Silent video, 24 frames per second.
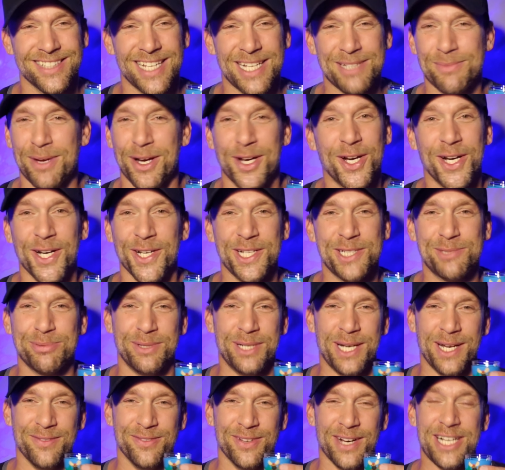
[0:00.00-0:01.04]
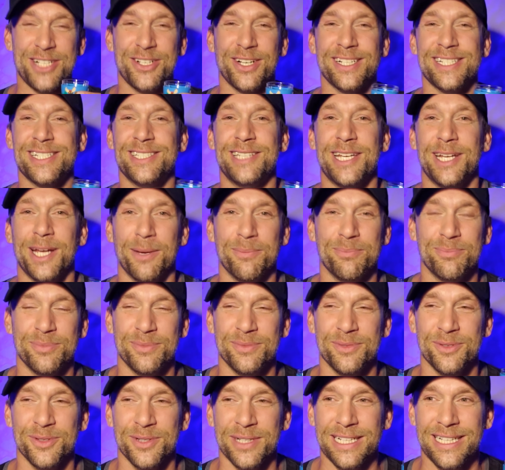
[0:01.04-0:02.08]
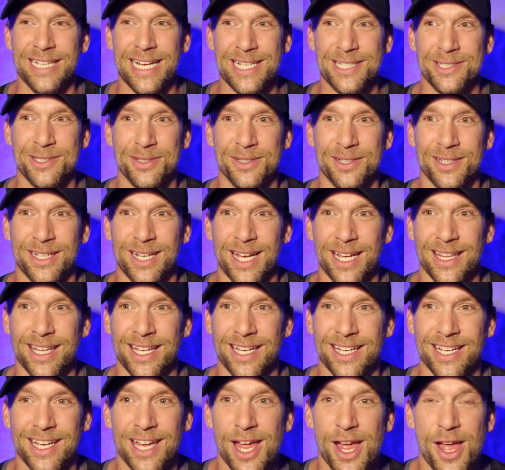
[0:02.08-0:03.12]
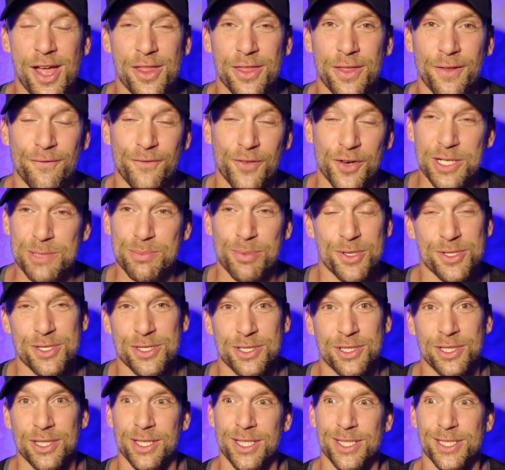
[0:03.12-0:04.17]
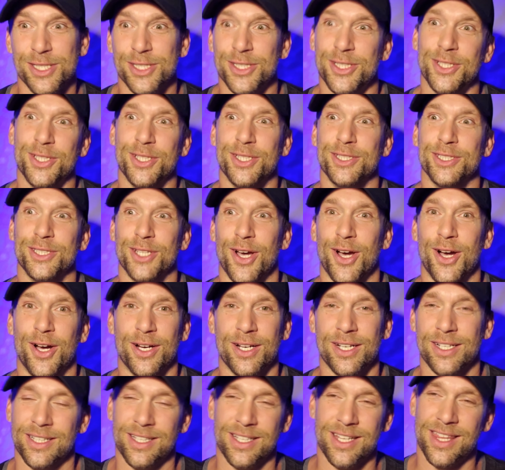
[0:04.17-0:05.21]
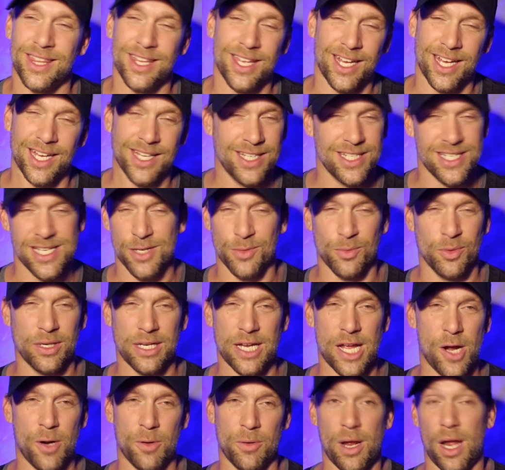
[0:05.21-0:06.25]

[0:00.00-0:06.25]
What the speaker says: Like my earliest one ever. I tried to stay up really late to get like the first person to listen to this song and thing, and it didn't work out.